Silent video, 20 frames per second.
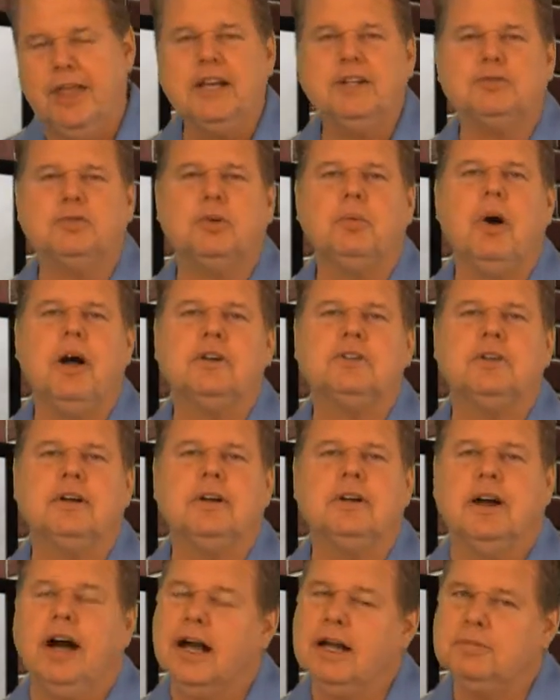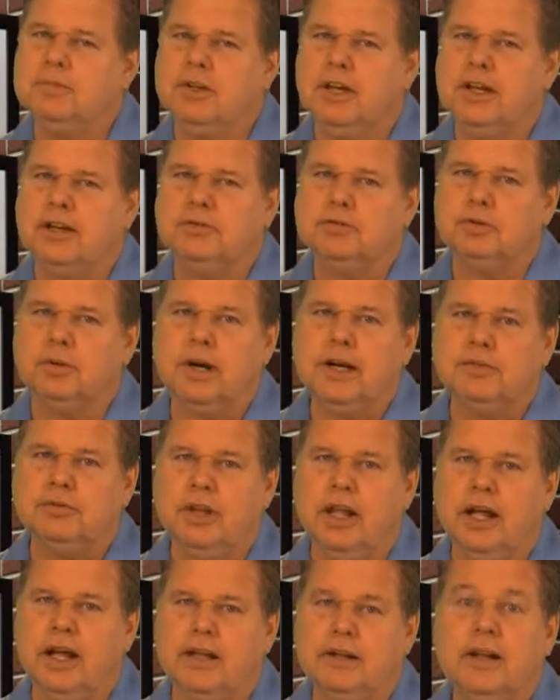Thanks for watching. I'm Dave
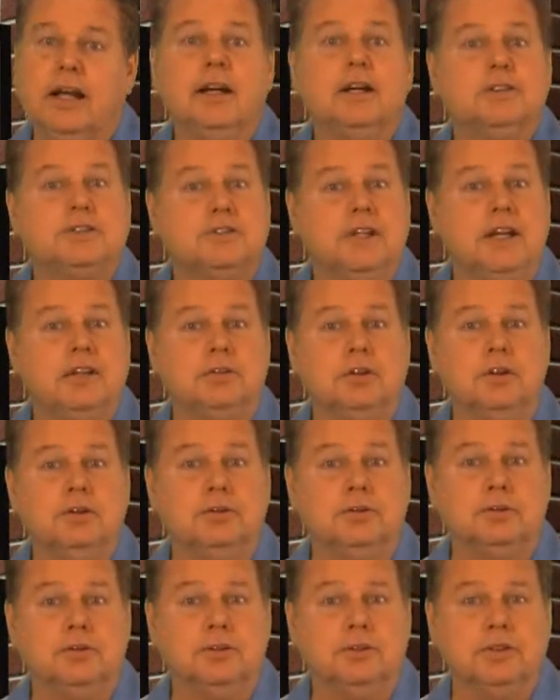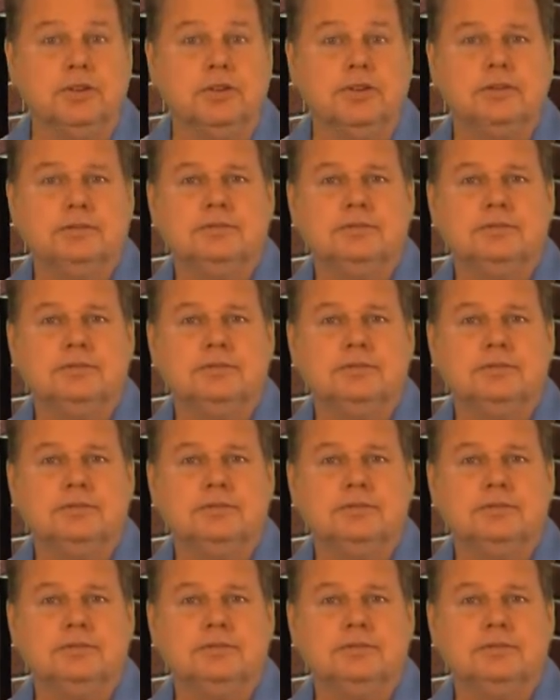Graveline. Stay tuned.